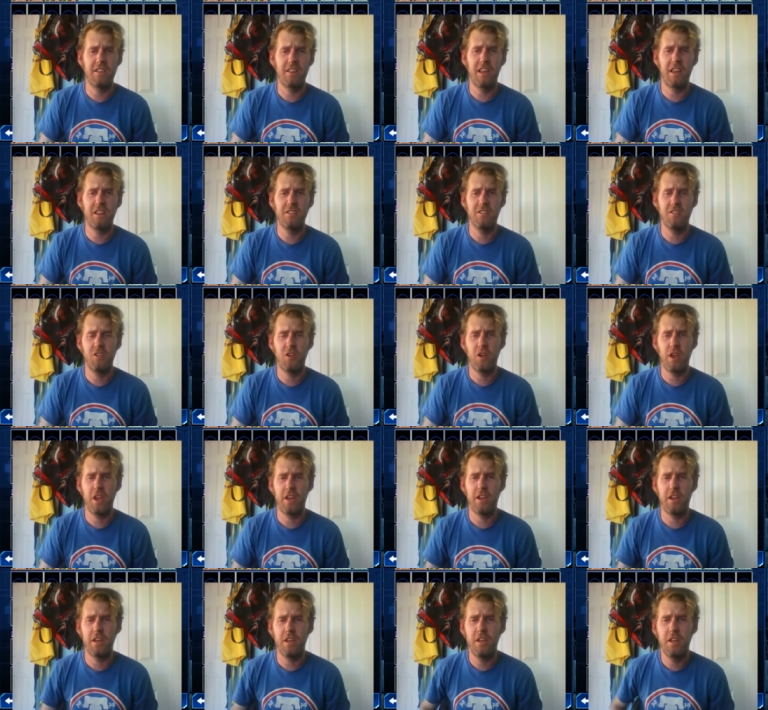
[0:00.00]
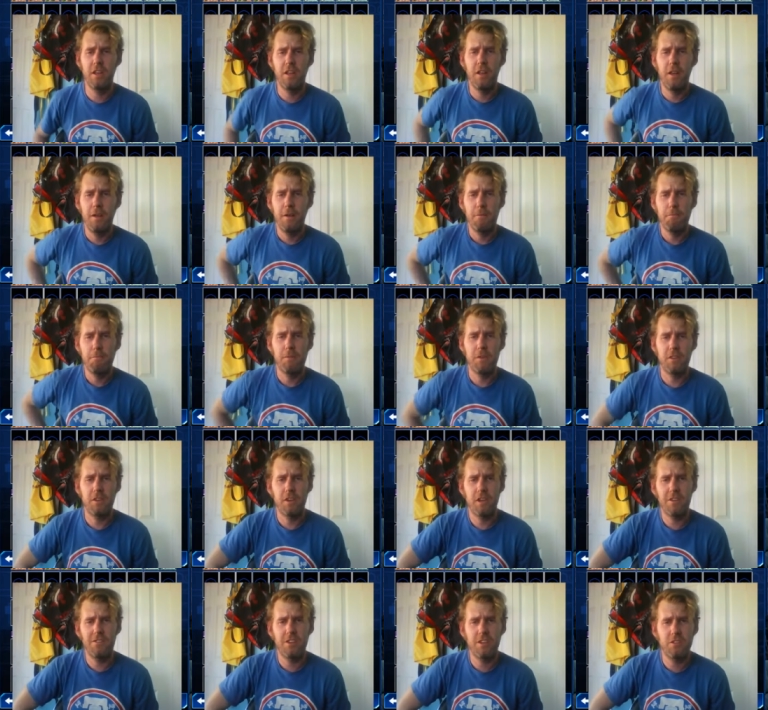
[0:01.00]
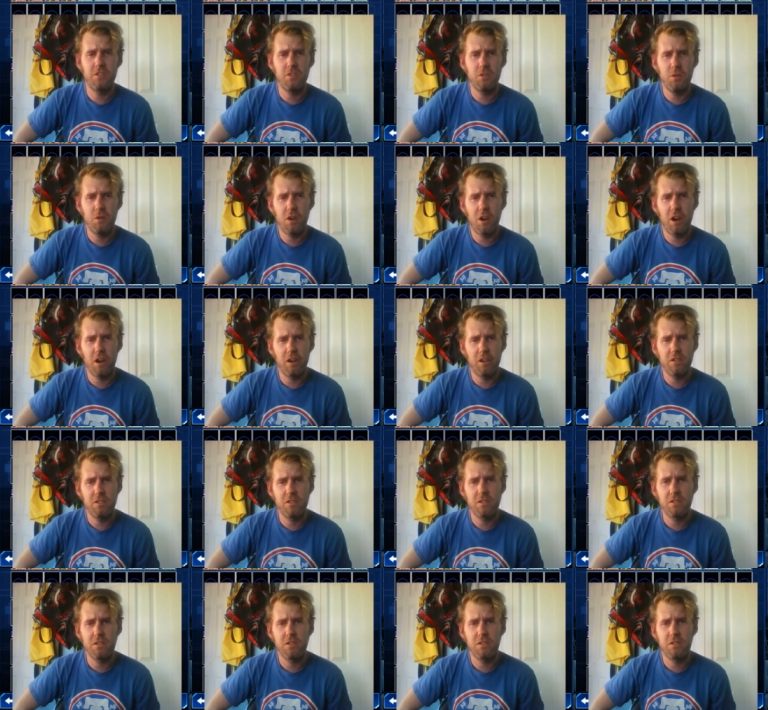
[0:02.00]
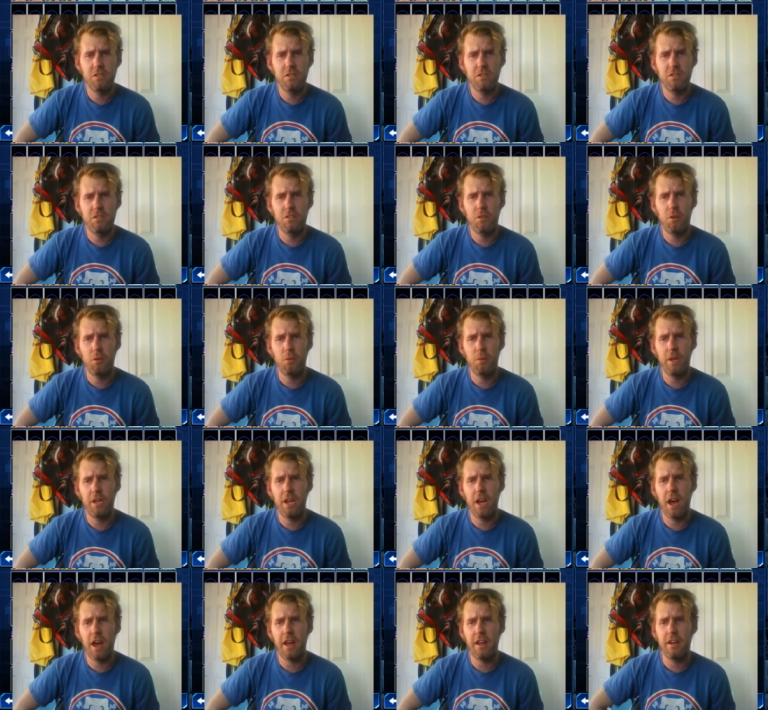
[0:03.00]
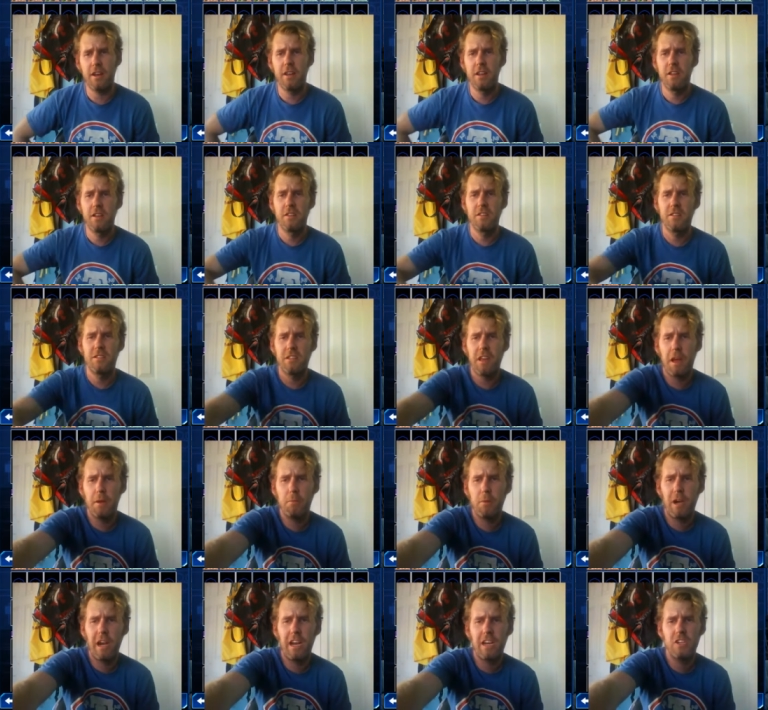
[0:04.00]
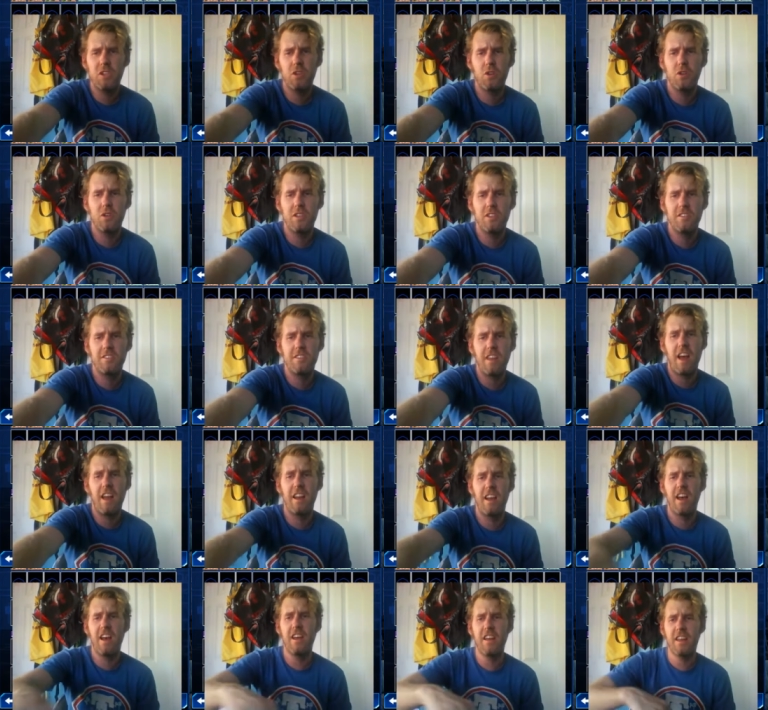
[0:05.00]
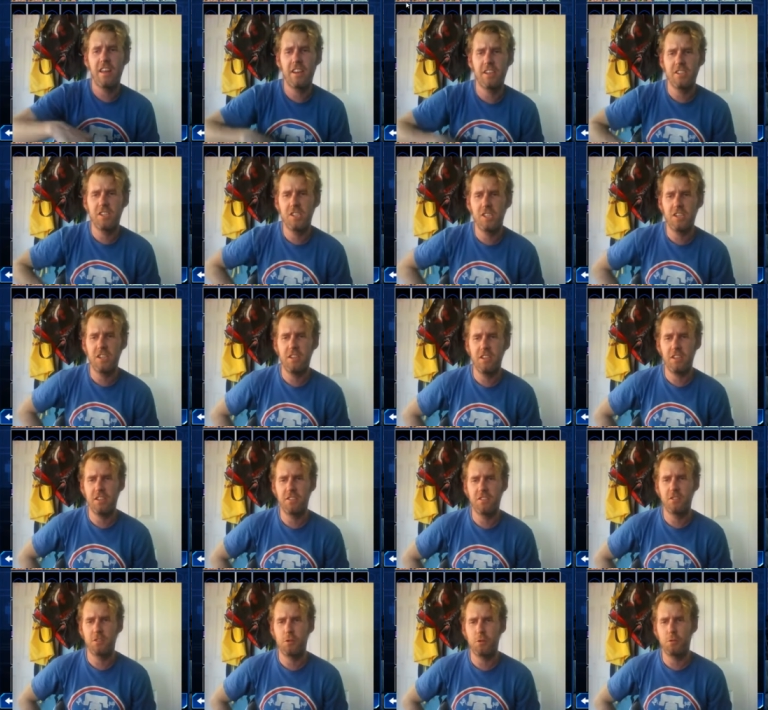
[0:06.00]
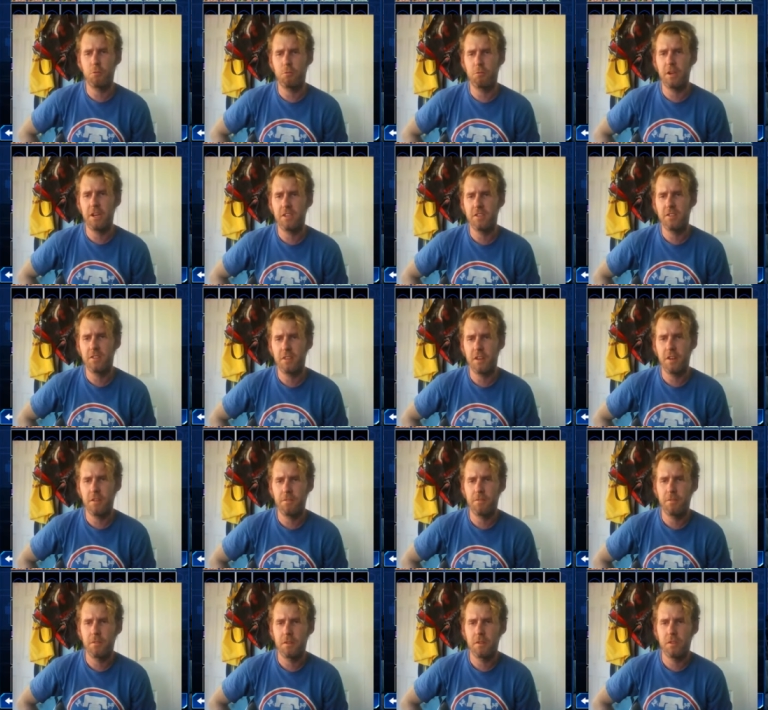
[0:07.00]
they still hate it, but they're giving us new cards. So we got Cyber Angel Izana, and she does great stuff.